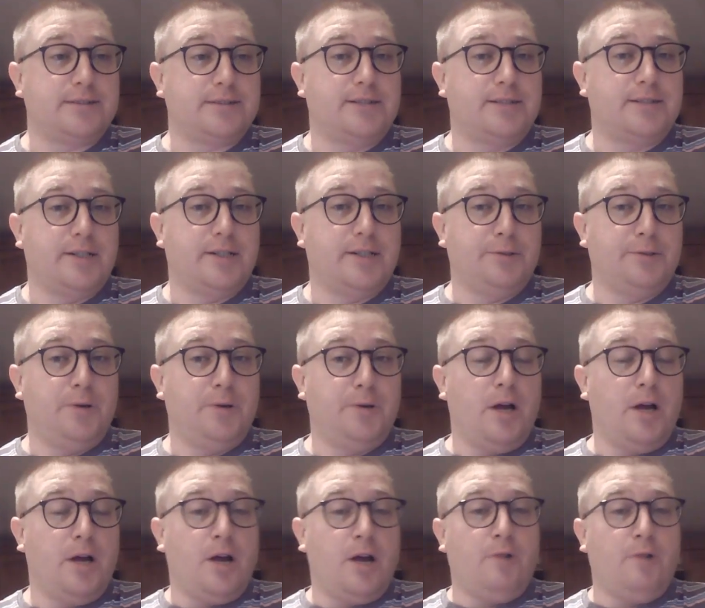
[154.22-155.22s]
So
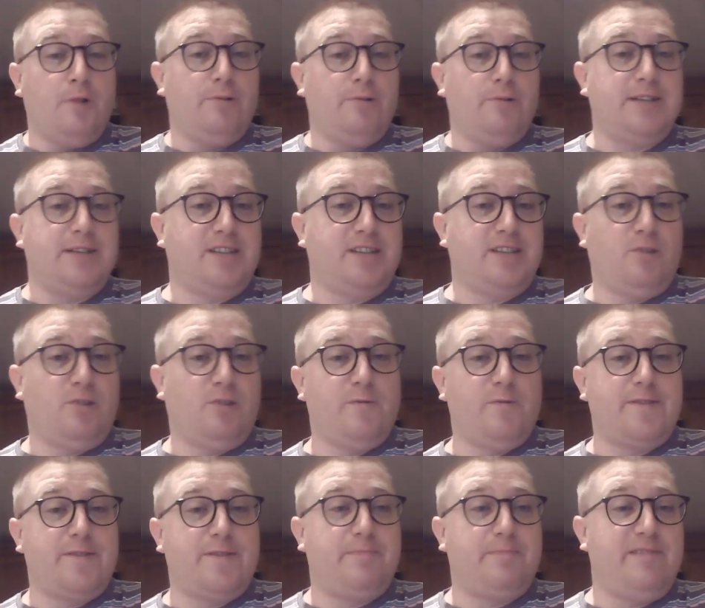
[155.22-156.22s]
let's get on
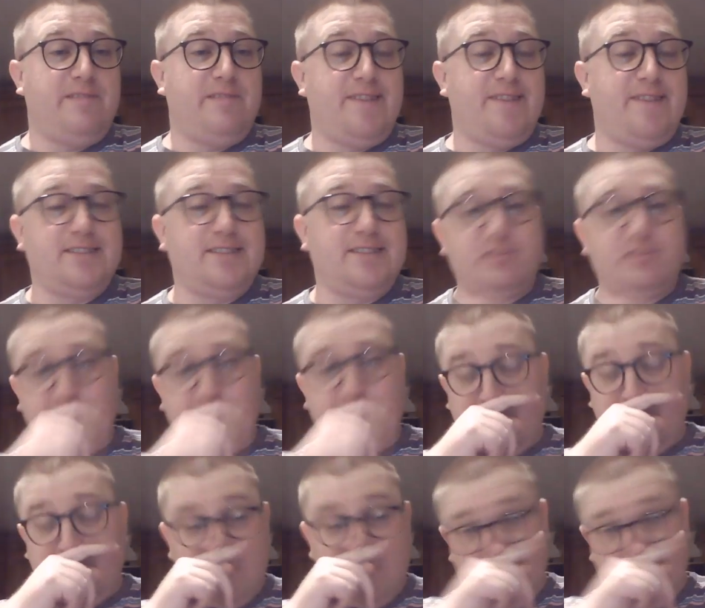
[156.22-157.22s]
with the brief
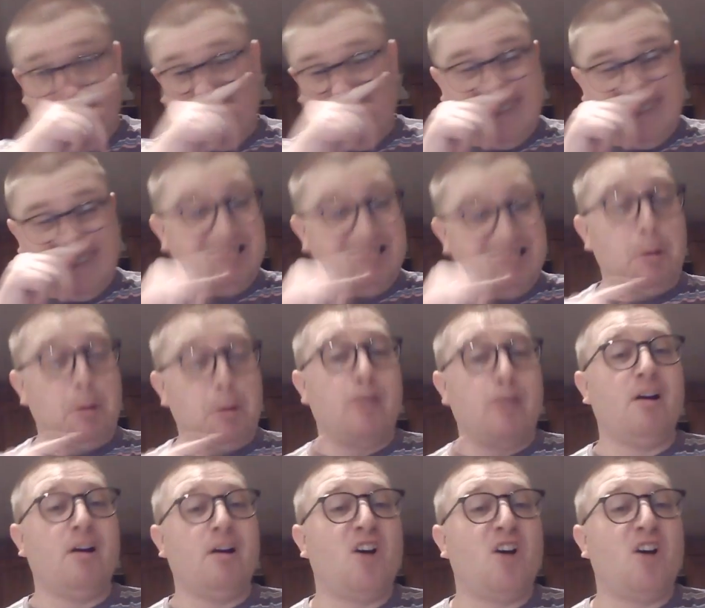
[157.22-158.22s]
history
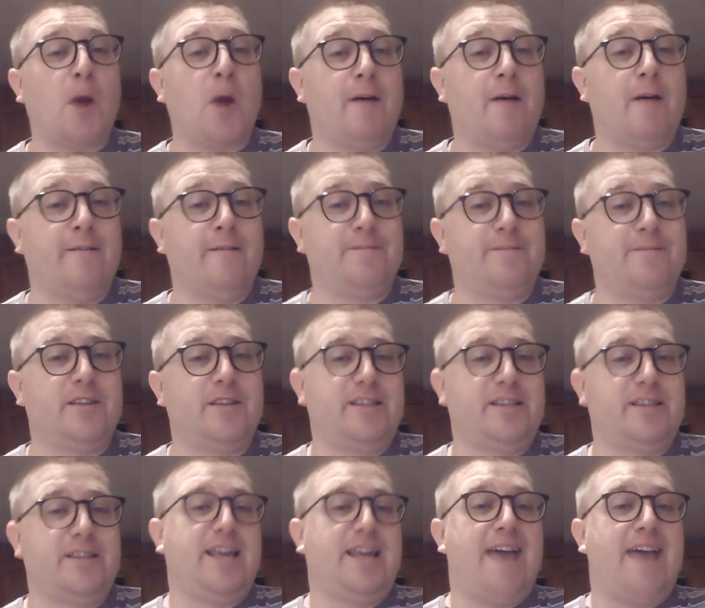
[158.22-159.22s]
of the
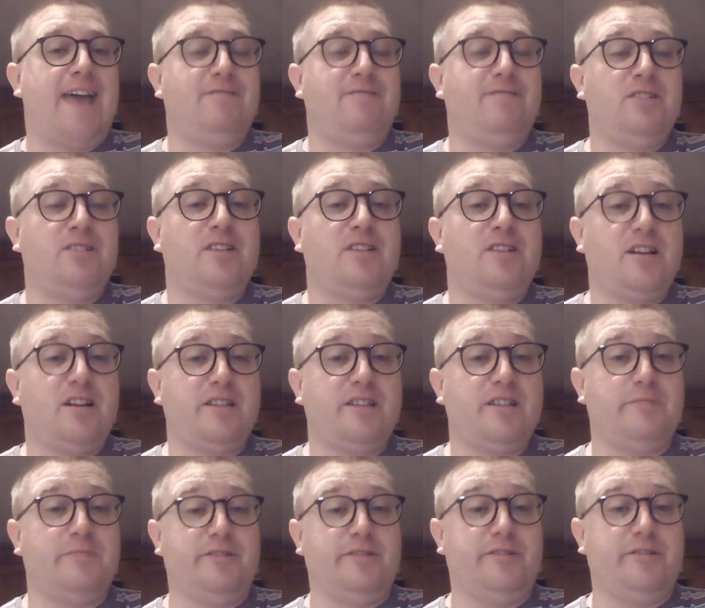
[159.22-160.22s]
de Havilland
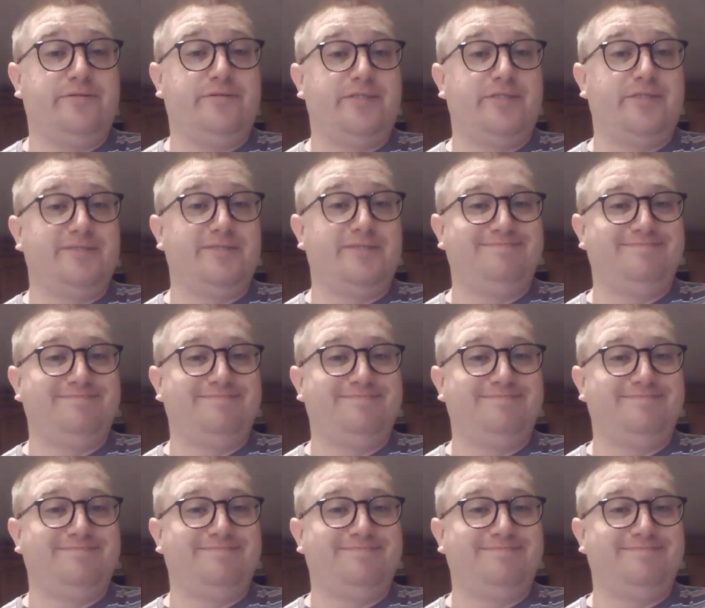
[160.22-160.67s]
Tiger Moth.